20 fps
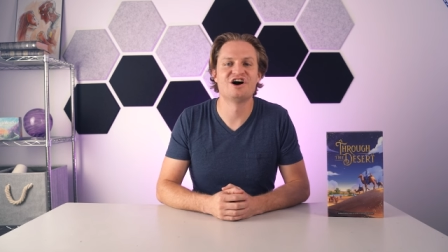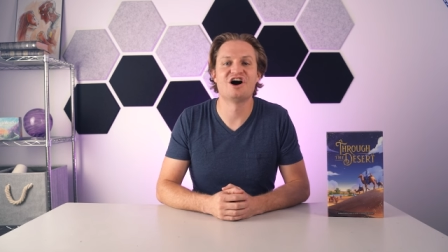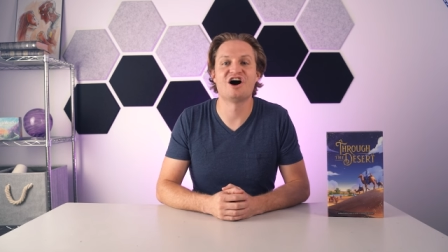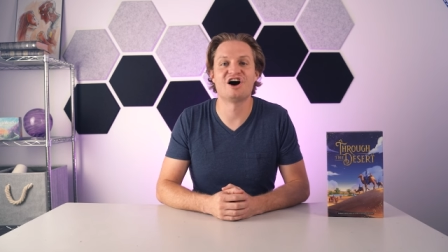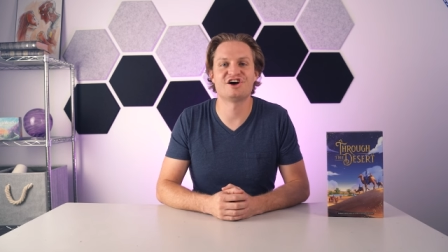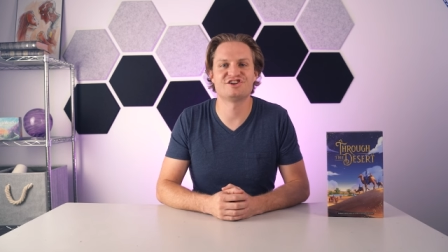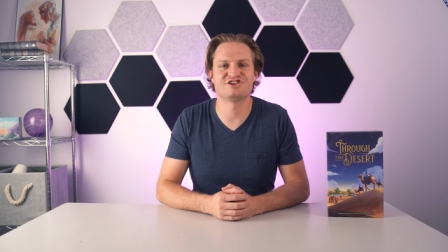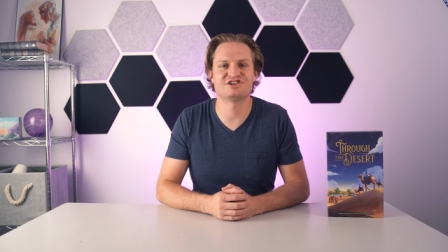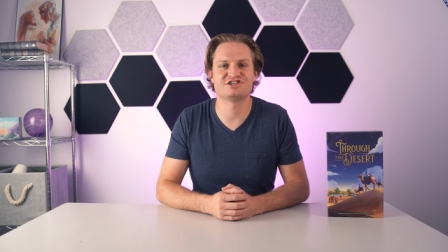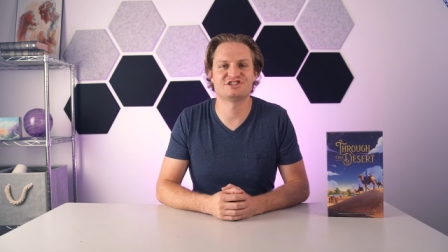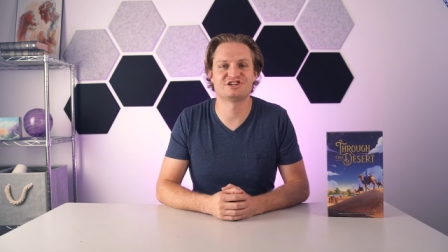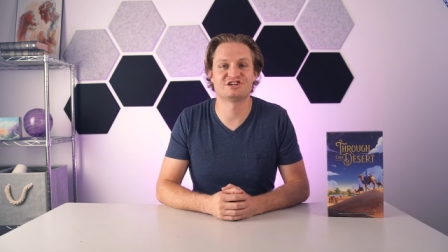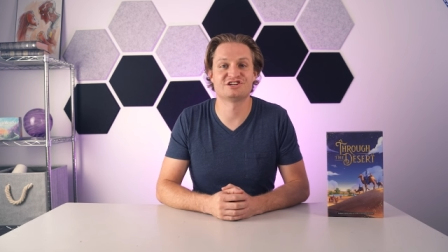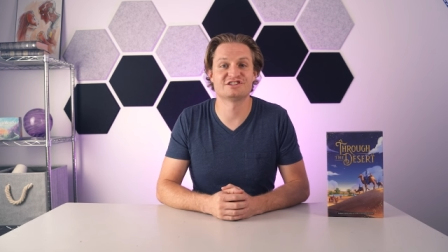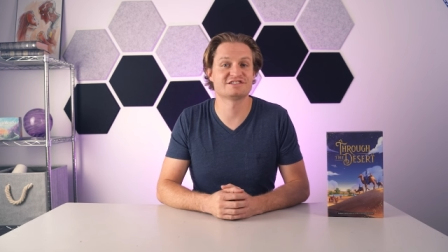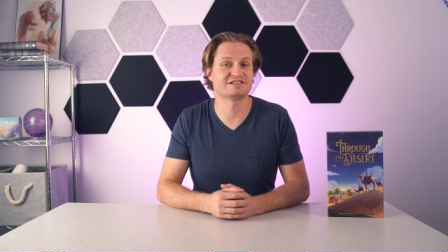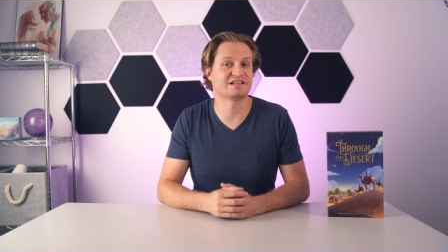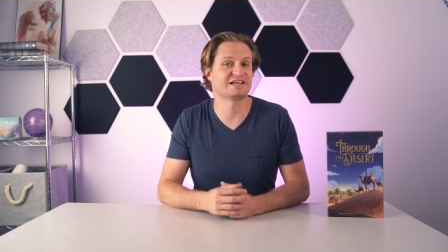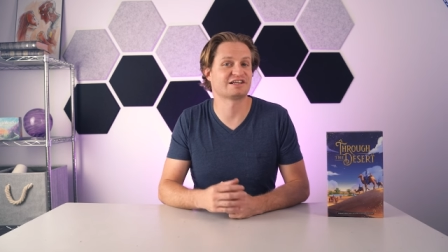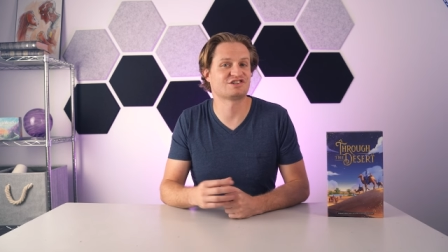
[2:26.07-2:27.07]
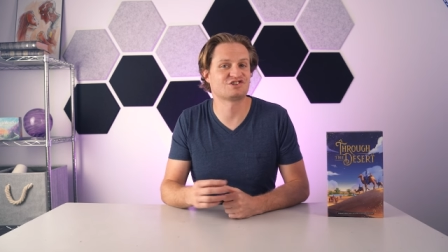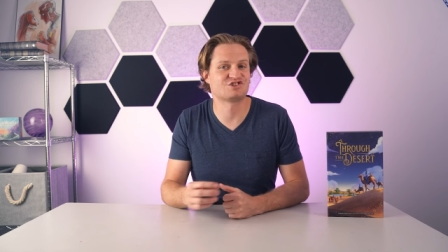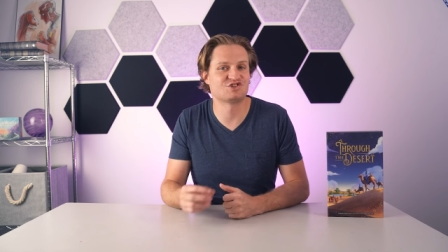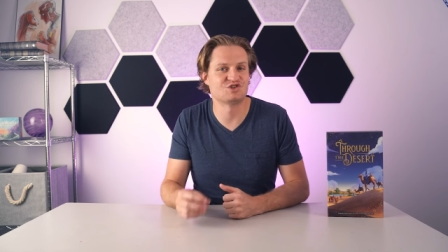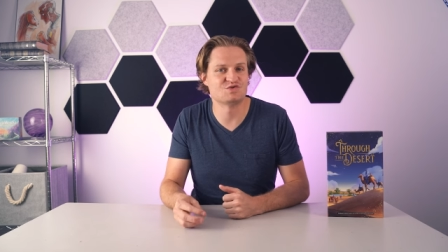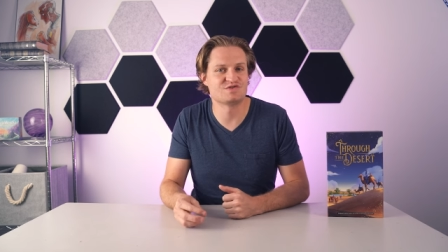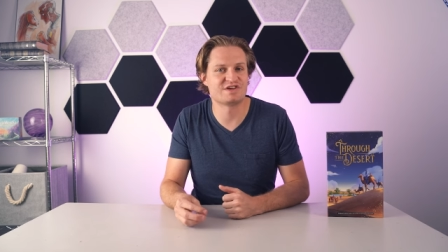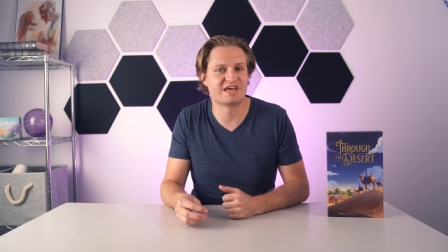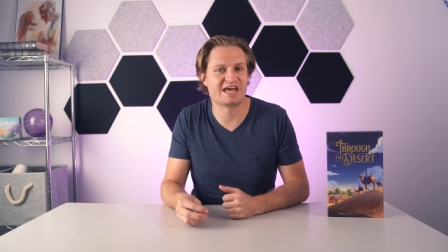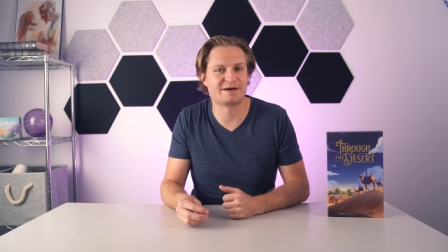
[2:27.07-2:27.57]
On your turn, select
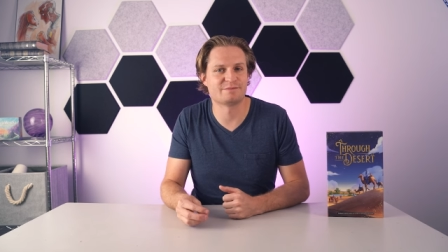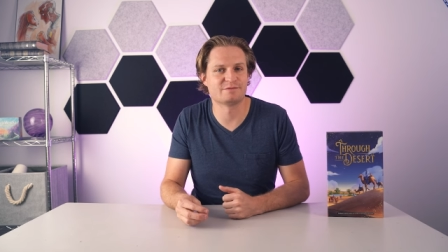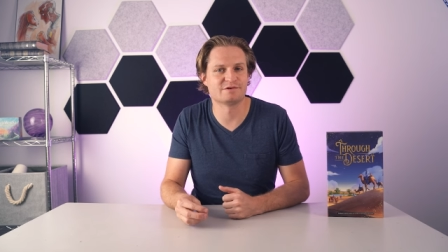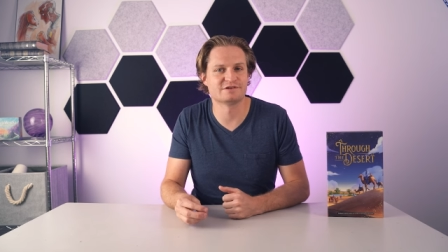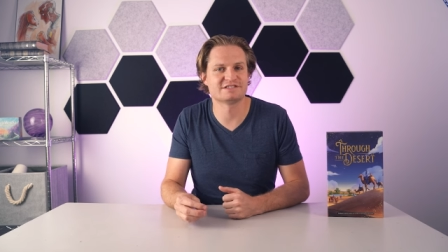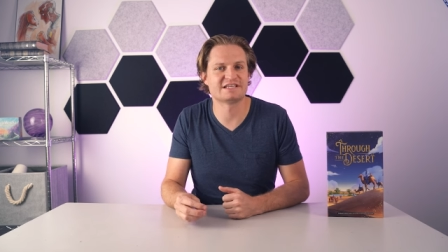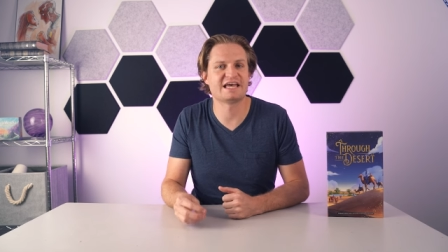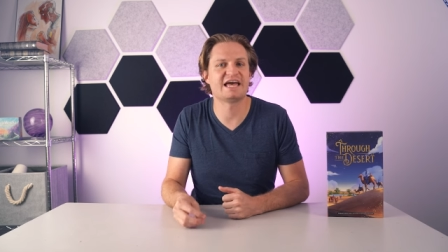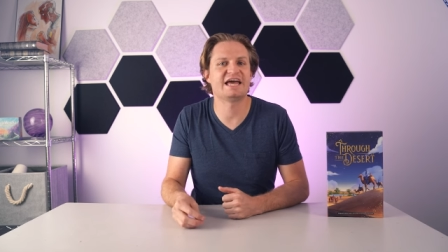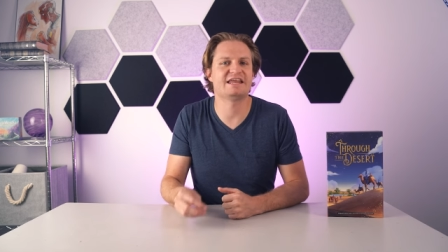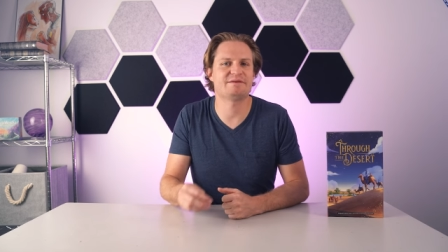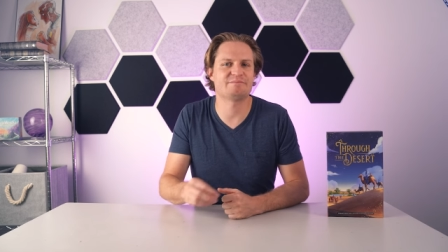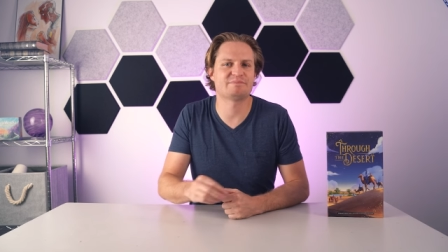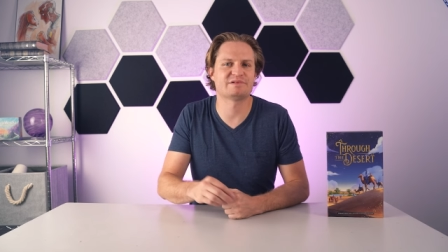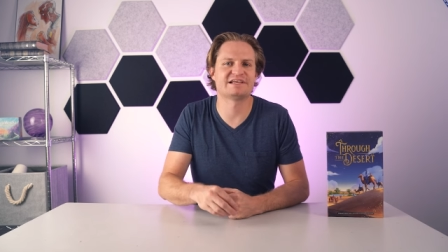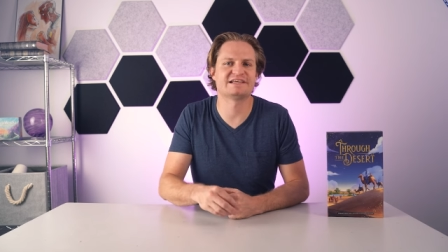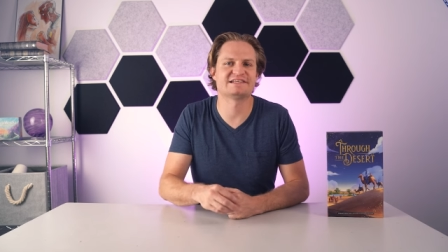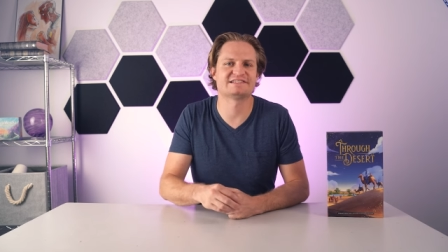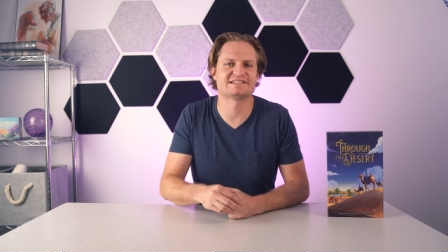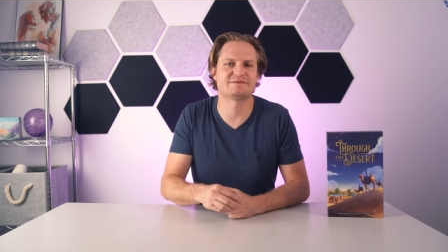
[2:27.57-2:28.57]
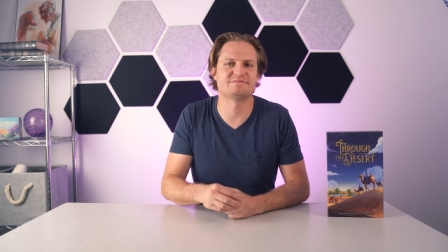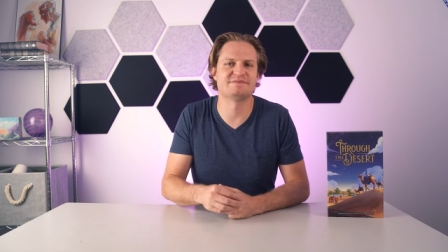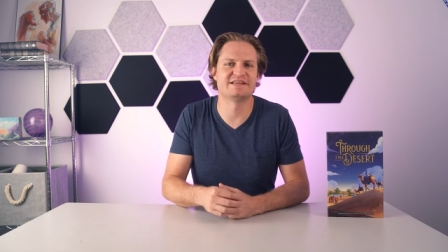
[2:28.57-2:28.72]
two camels and place them